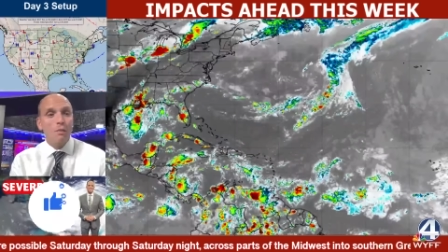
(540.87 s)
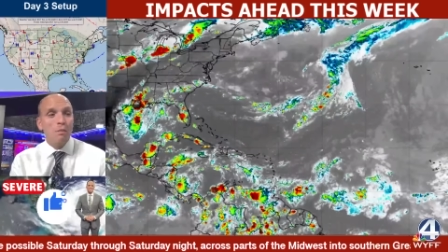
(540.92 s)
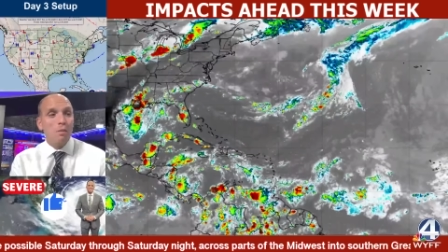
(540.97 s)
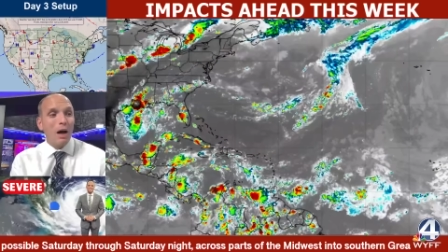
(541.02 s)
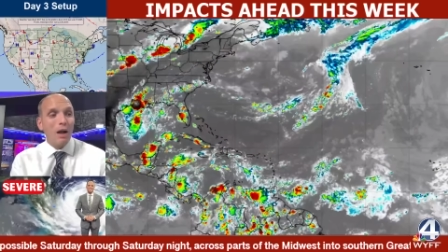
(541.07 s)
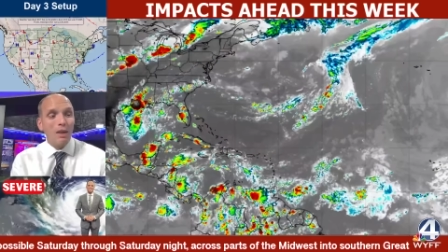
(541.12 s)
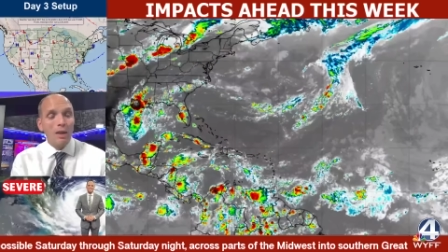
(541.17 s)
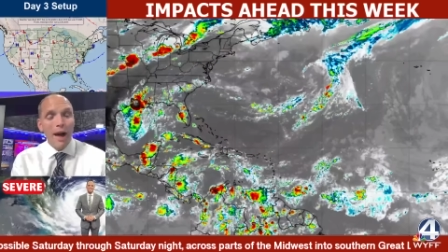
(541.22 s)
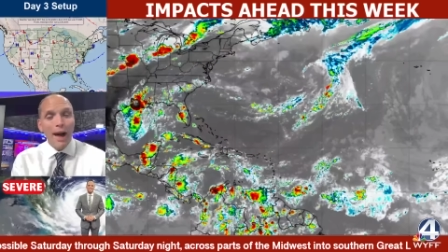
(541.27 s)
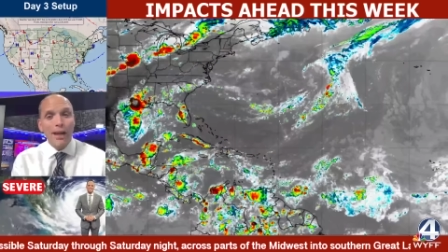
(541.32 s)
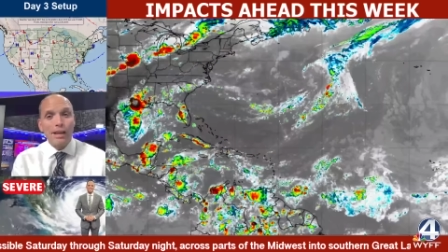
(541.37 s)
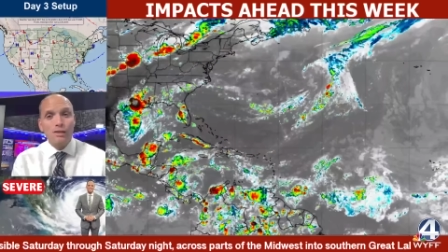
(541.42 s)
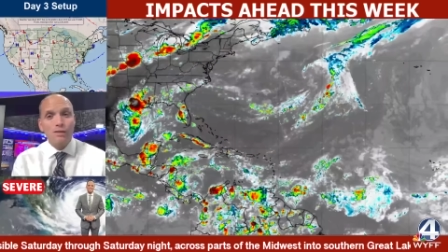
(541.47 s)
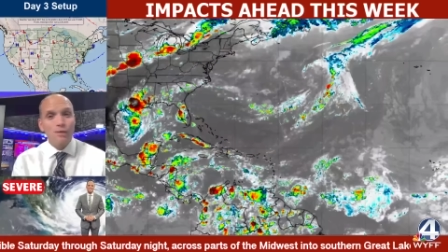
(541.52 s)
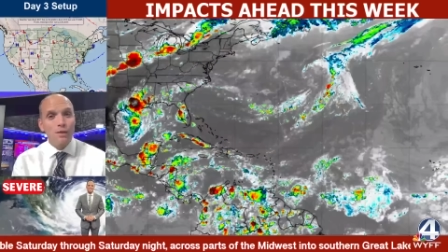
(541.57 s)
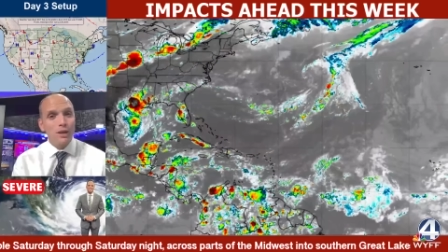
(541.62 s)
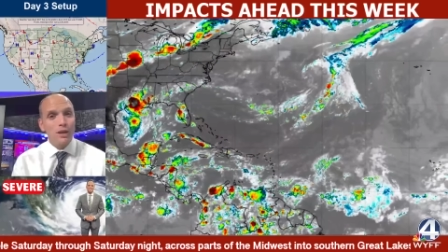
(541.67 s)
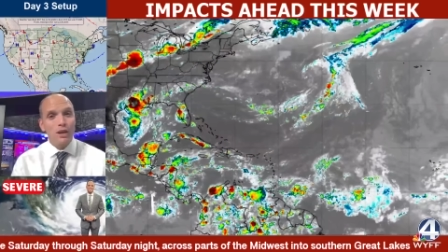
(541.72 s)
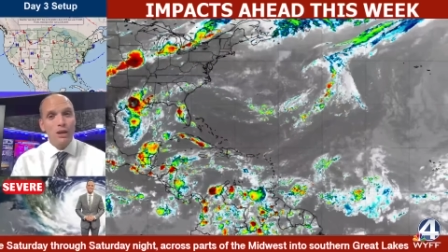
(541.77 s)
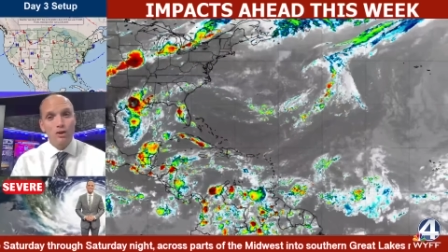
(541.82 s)
my last
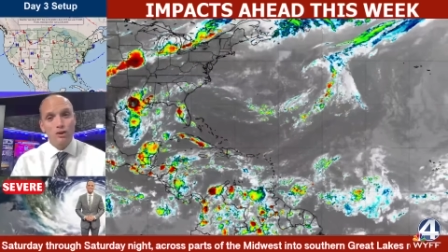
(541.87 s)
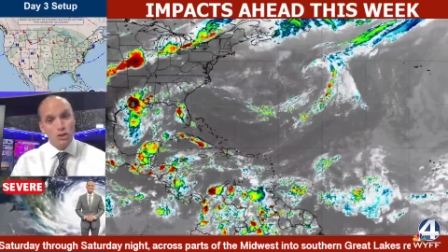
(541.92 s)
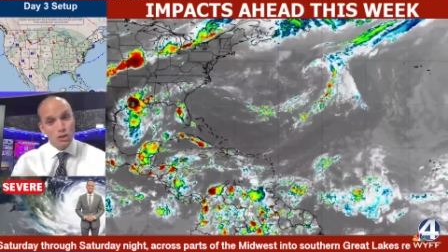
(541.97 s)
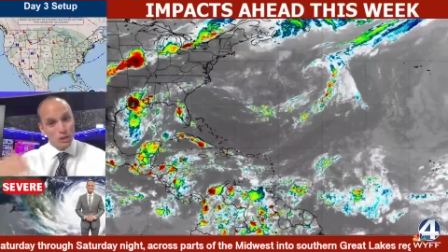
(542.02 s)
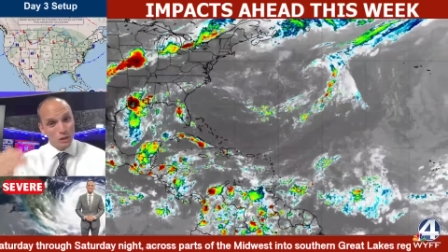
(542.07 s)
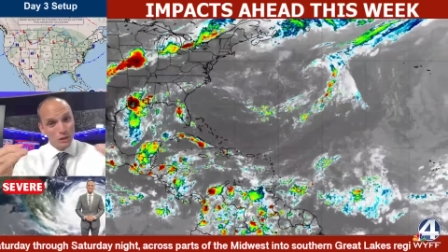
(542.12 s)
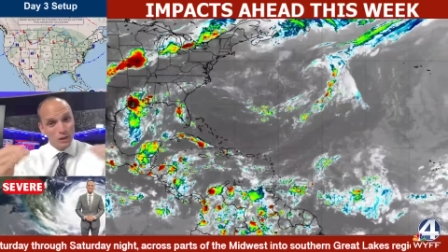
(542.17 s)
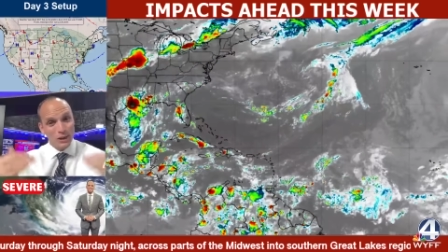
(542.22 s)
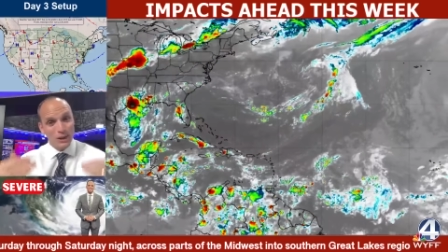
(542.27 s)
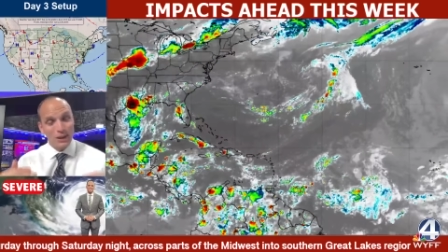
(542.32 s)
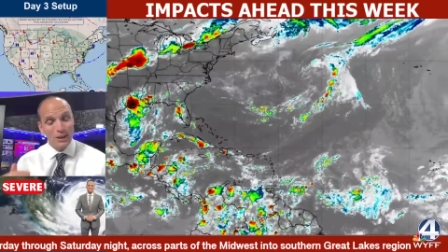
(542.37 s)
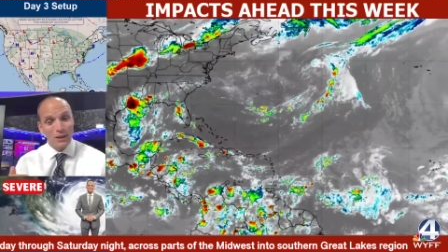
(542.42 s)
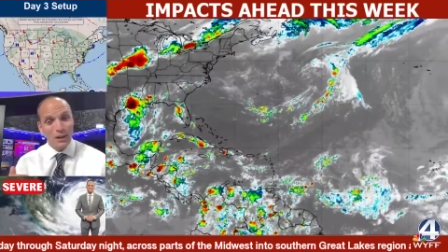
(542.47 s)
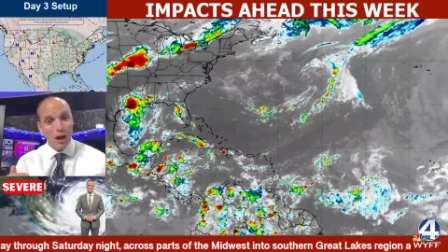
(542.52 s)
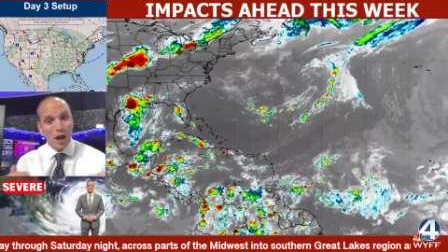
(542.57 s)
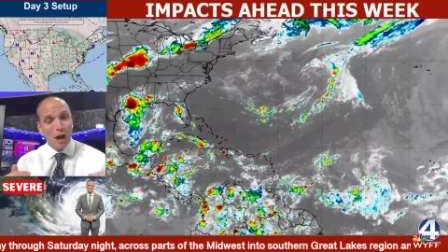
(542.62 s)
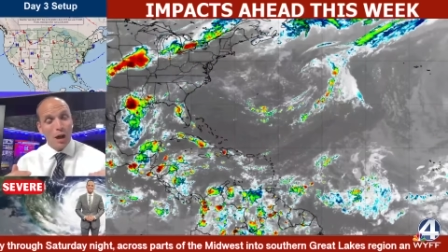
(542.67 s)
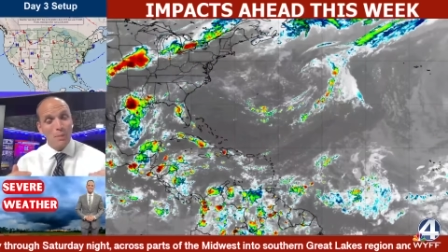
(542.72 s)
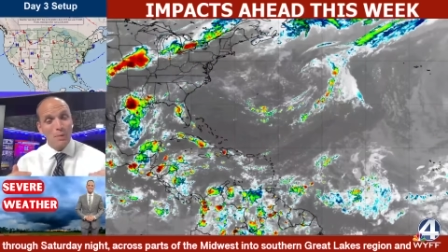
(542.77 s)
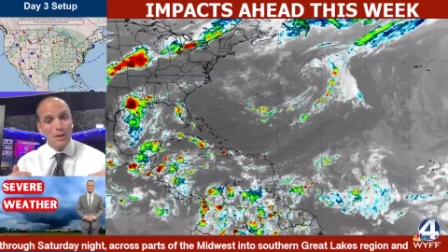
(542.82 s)
video, just looking at the
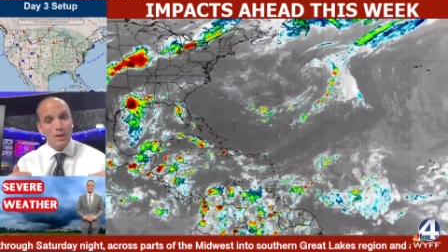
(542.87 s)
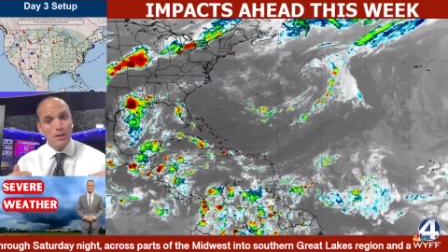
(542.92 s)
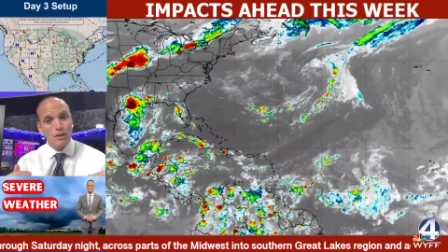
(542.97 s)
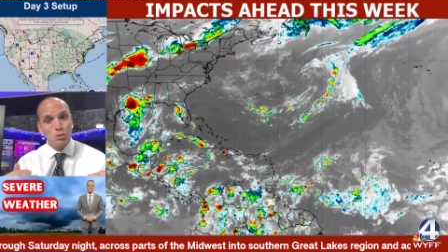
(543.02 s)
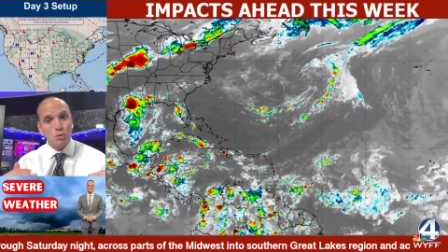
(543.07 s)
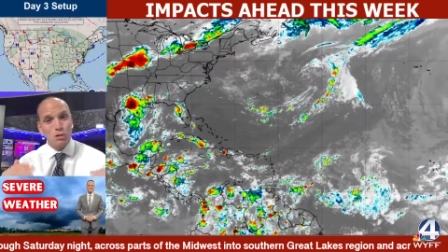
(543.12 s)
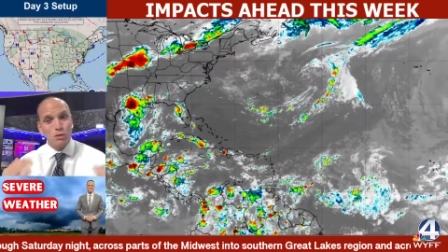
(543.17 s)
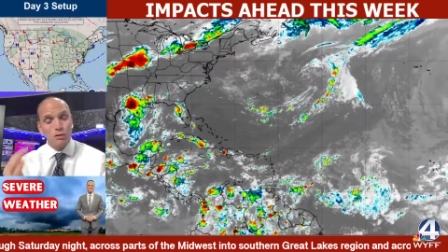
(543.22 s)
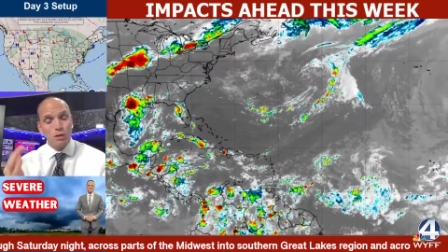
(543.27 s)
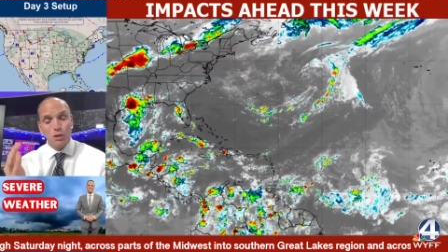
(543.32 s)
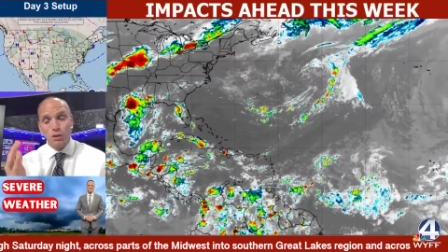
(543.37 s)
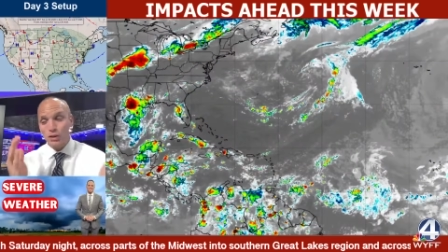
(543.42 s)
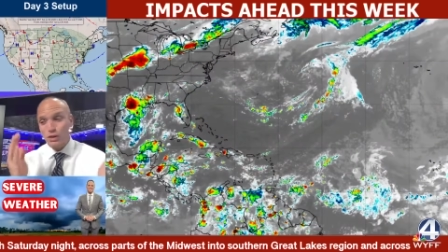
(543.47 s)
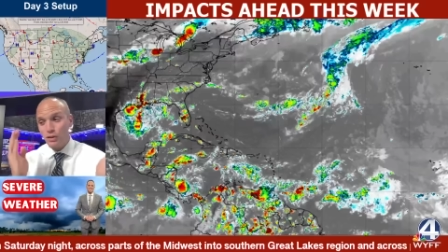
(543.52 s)
comments, which, folks,